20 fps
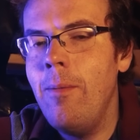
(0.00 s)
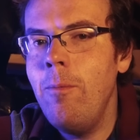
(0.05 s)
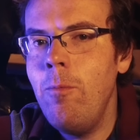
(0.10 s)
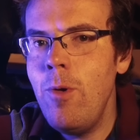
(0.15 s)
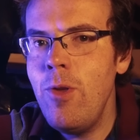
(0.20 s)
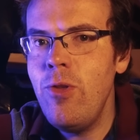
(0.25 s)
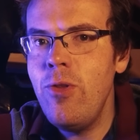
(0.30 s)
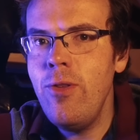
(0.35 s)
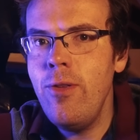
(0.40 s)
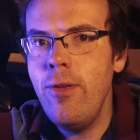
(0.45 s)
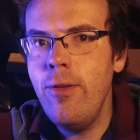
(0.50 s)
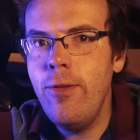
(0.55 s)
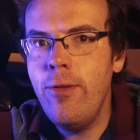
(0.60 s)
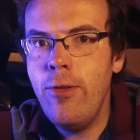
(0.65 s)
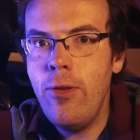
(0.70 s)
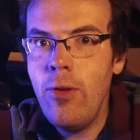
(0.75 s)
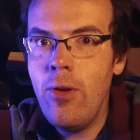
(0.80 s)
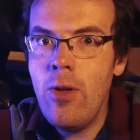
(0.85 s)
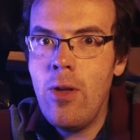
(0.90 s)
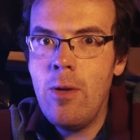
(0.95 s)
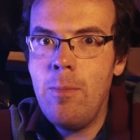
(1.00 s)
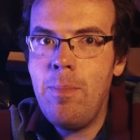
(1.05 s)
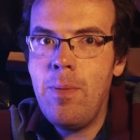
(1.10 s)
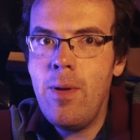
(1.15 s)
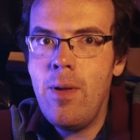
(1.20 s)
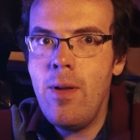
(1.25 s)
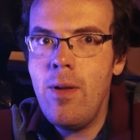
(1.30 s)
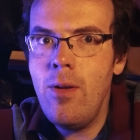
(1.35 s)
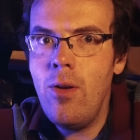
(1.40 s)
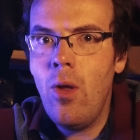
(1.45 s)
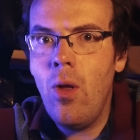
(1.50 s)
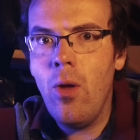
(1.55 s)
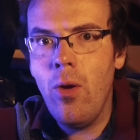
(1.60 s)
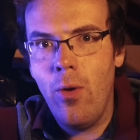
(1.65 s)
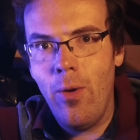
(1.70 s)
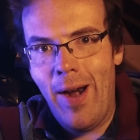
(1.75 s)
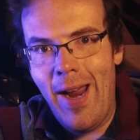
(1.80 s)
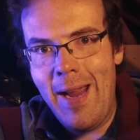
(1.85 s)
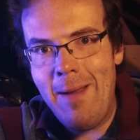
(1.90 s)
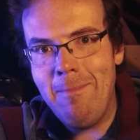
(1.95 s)
which is good, but not
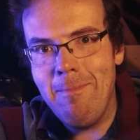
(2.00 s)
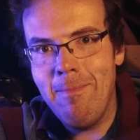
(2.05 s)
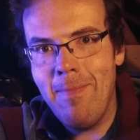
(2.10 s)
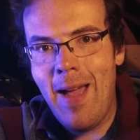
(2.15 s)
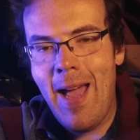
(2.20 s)
great.